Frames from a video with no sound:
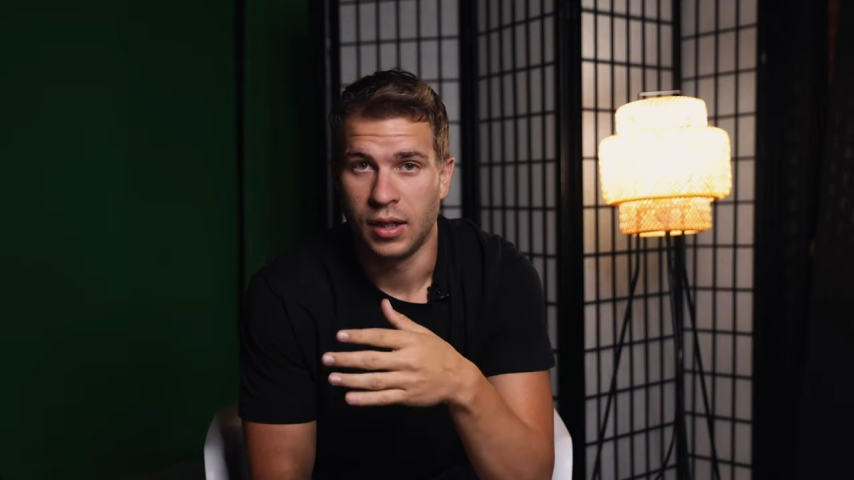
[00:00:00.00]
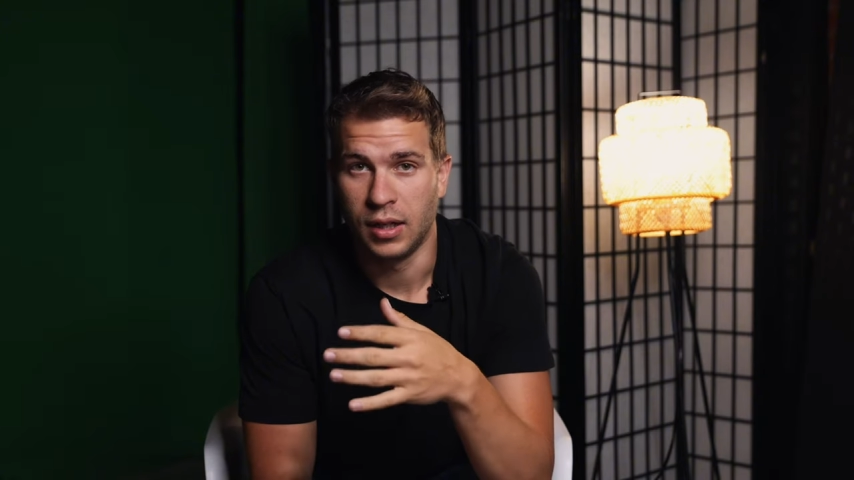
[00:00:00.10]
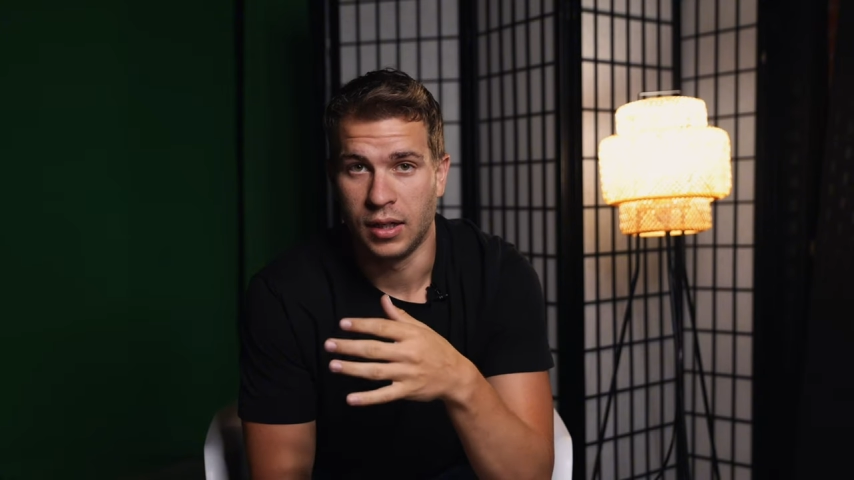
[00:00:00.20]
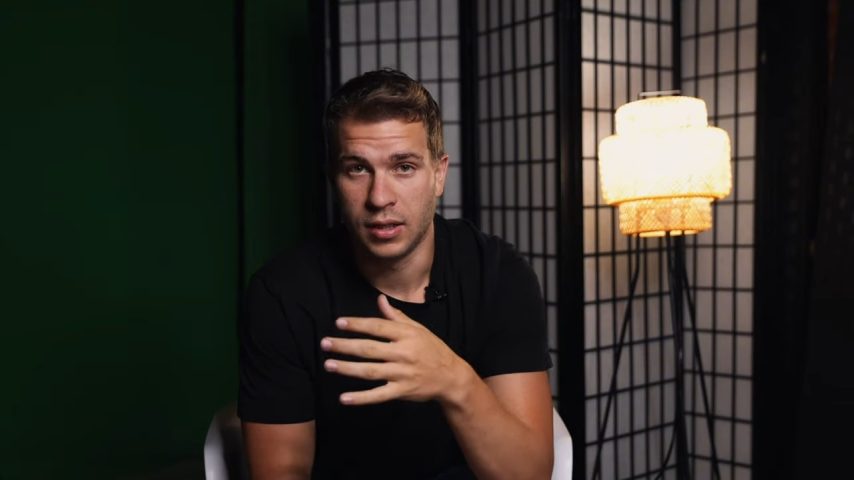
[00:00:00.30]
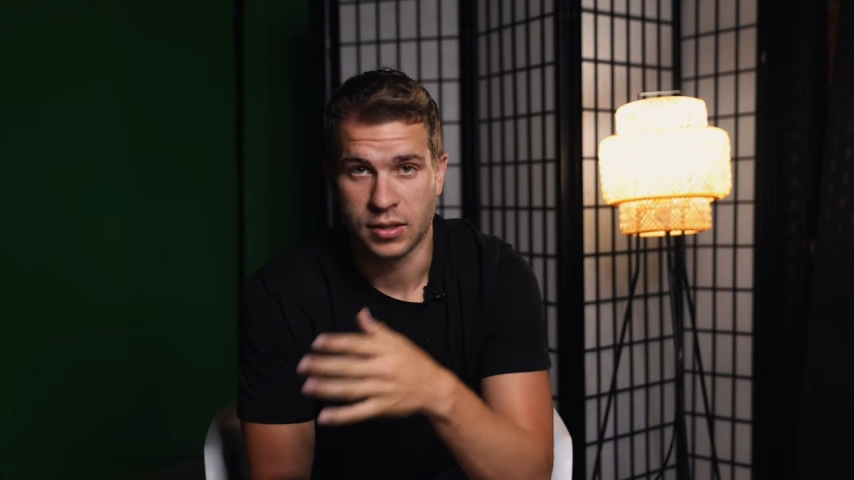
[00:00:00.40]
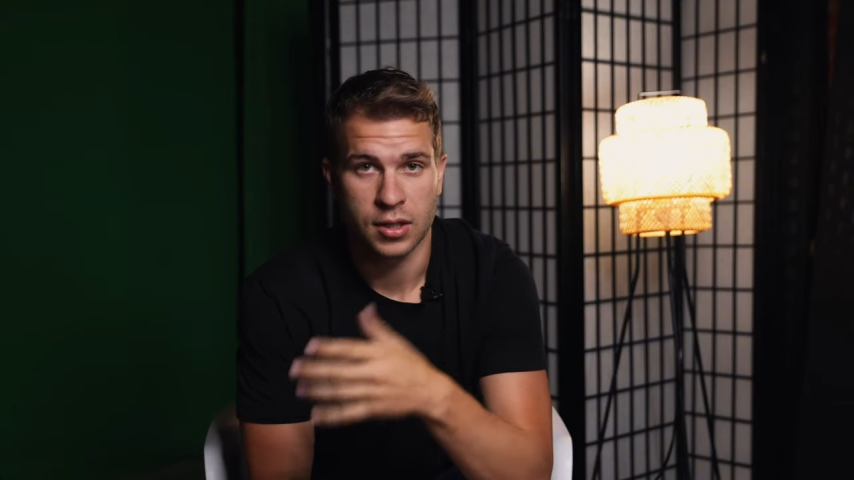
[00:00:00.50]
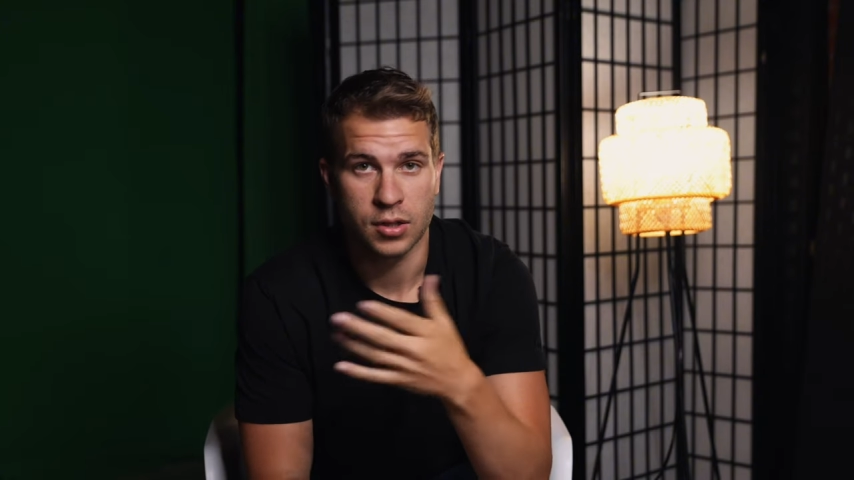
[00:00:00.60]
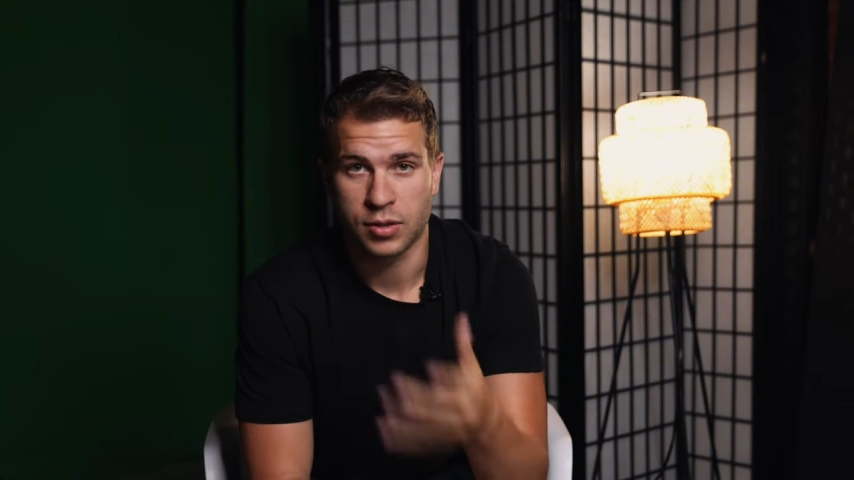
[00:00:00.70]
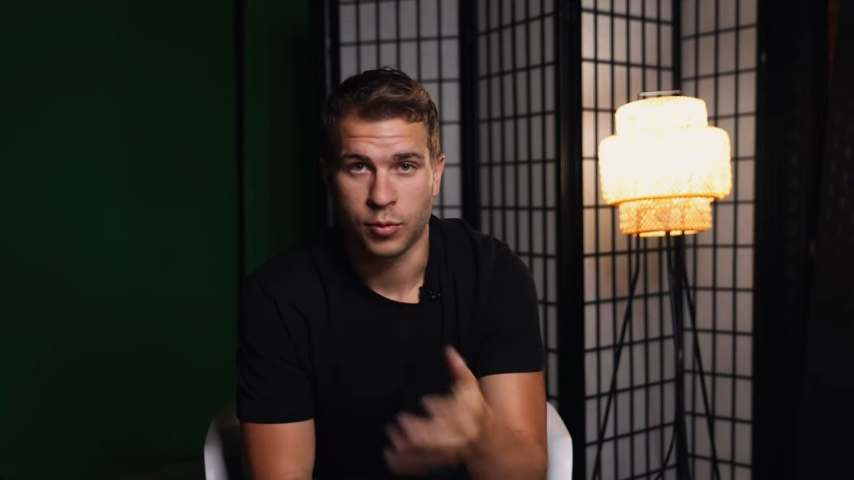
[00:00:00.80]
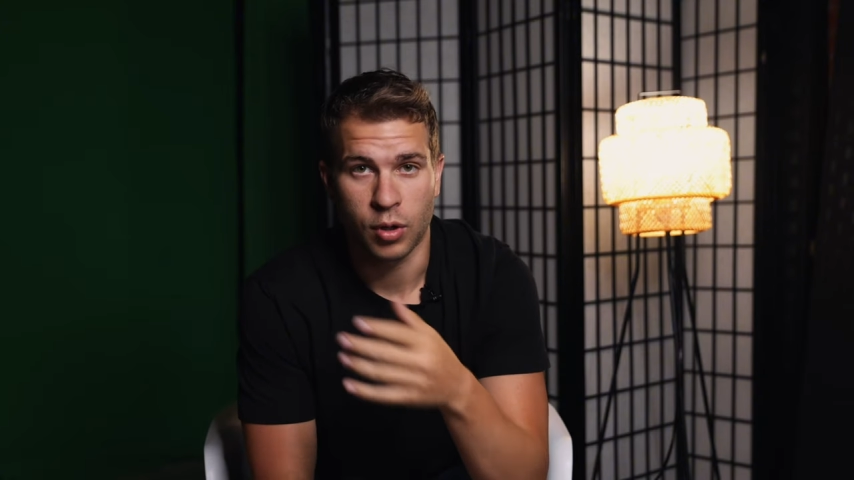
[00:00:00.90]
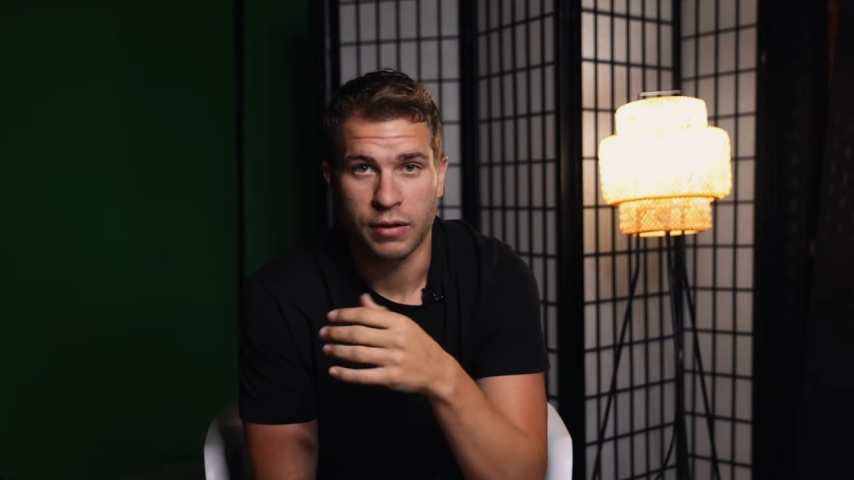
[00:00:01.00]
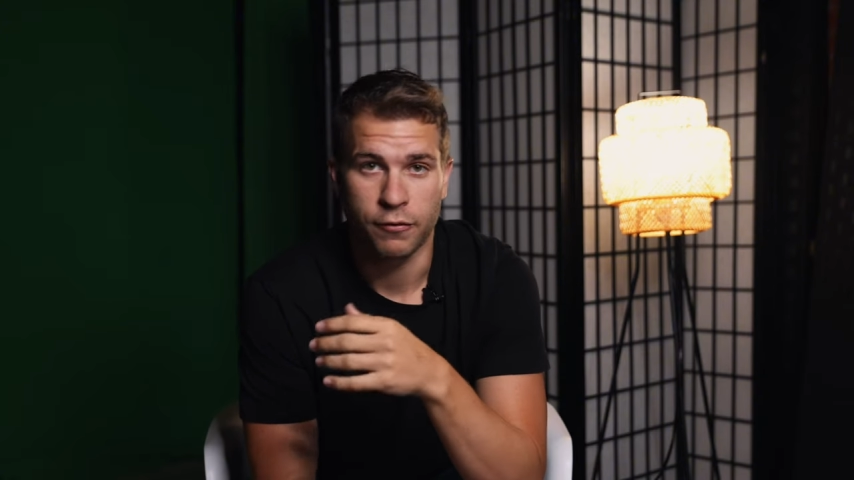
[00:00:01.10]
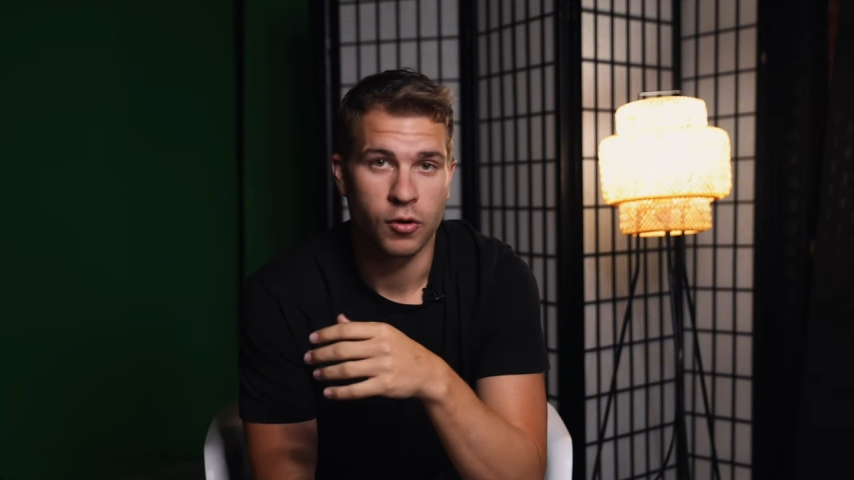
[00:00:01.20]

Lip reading: saw some great